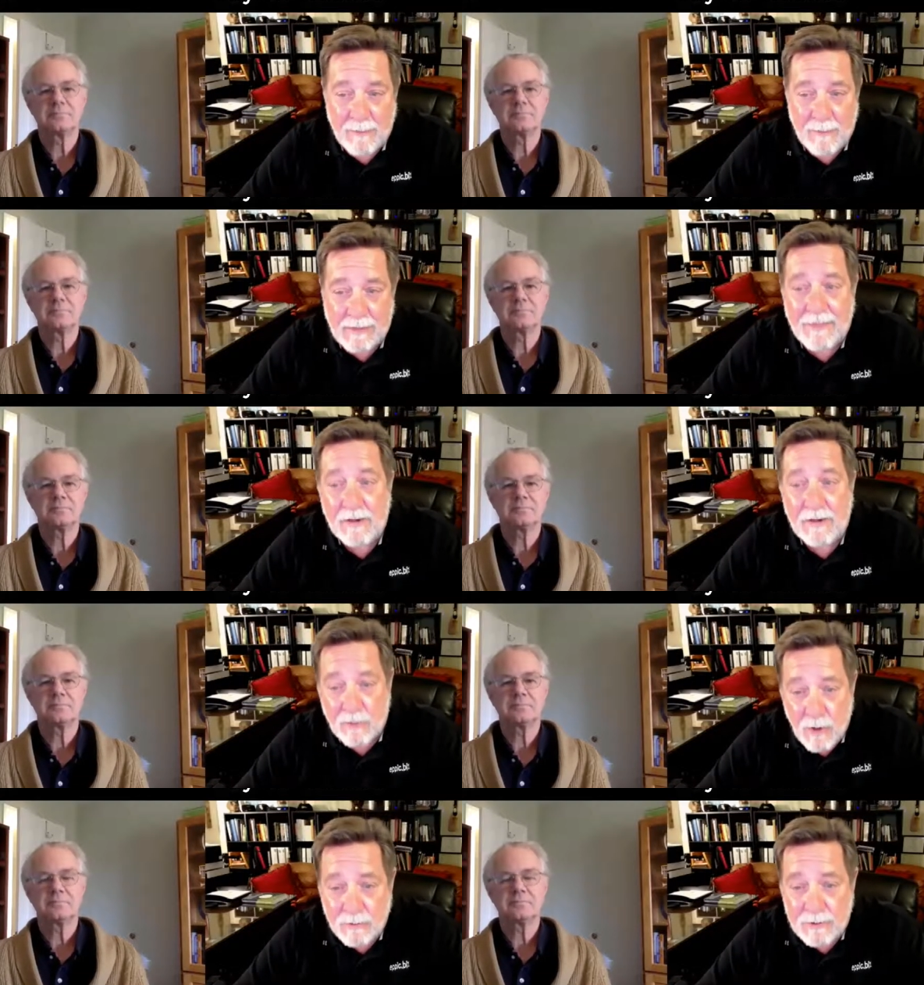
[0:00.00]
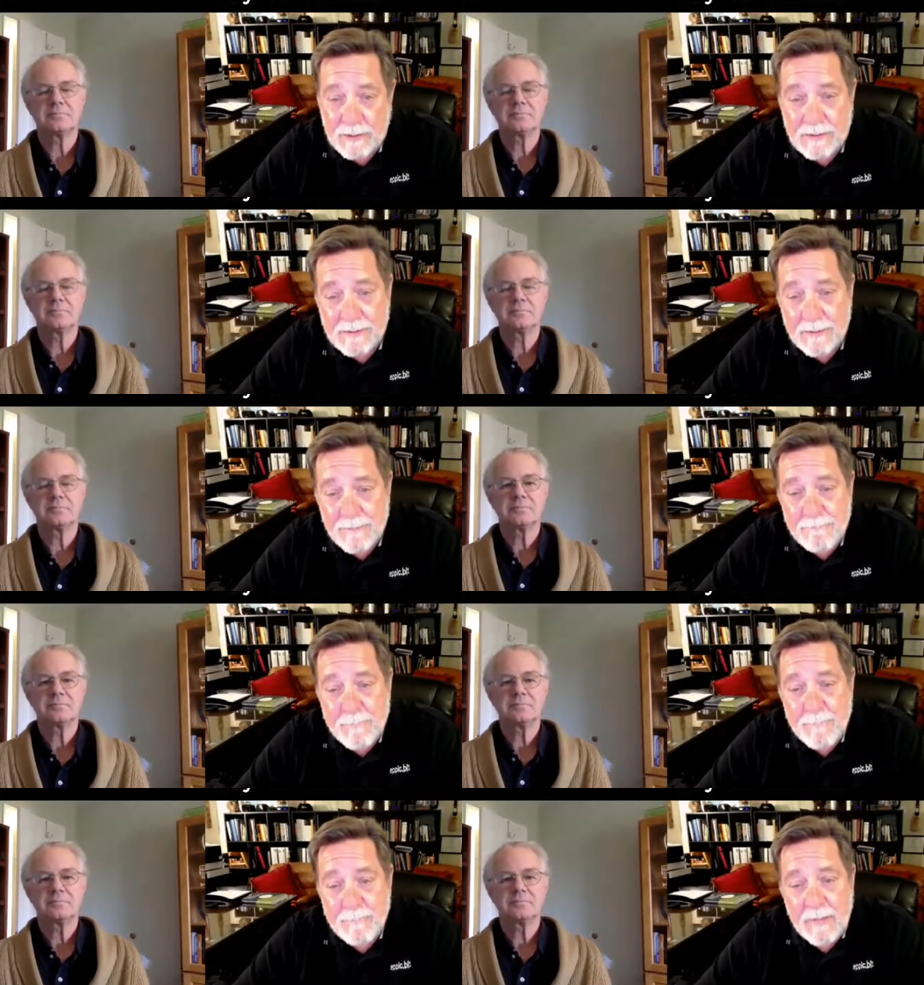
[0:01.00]
Speaker 1: I'm, I'm glad that you wrote this.
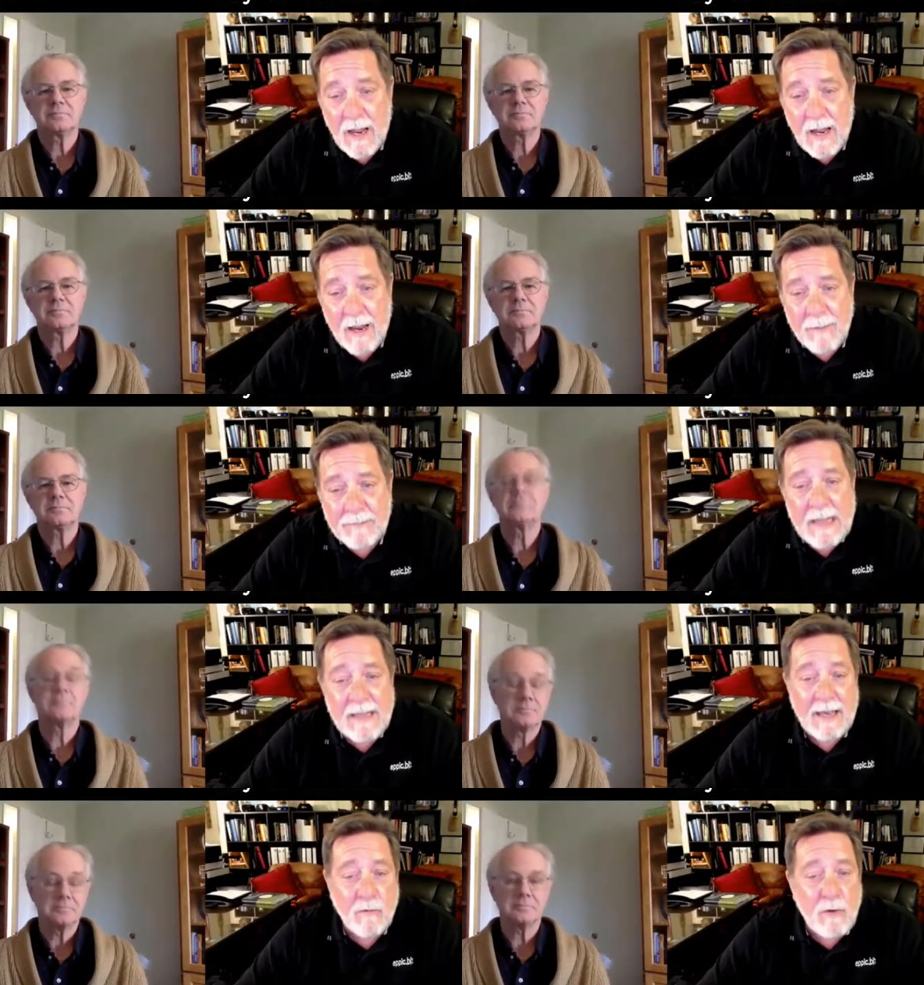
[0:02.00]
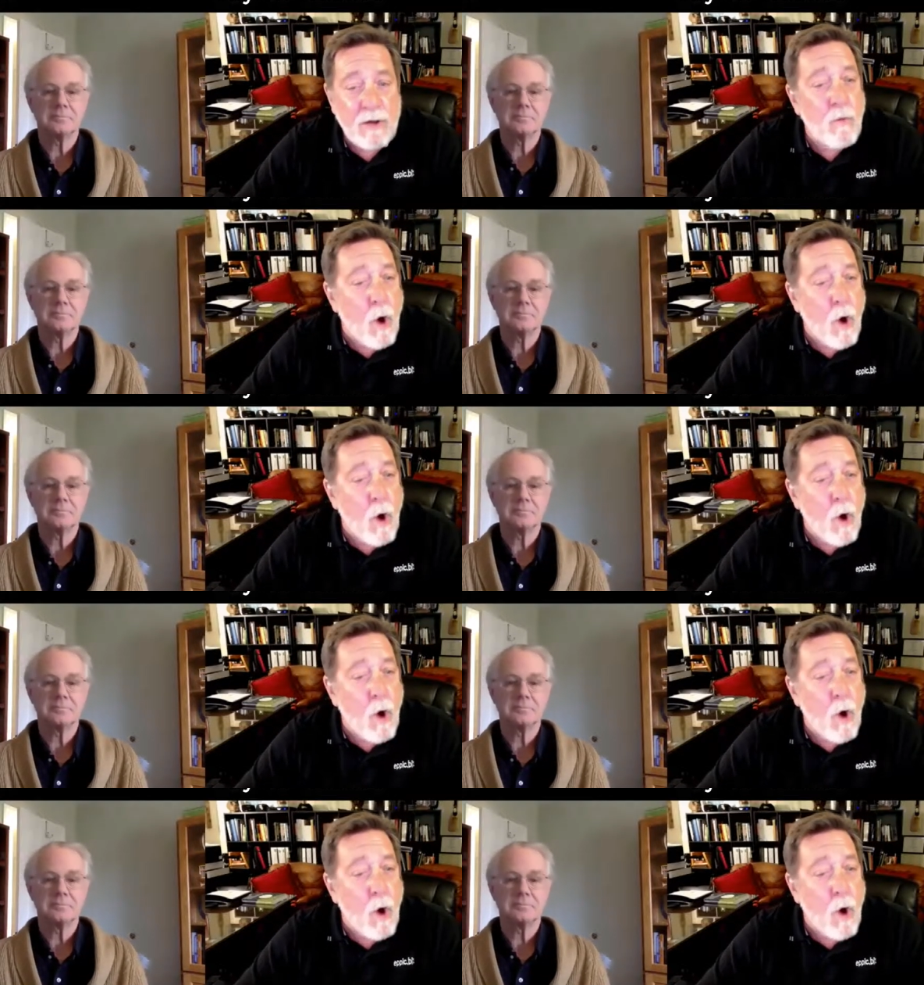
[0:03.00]
Um, can we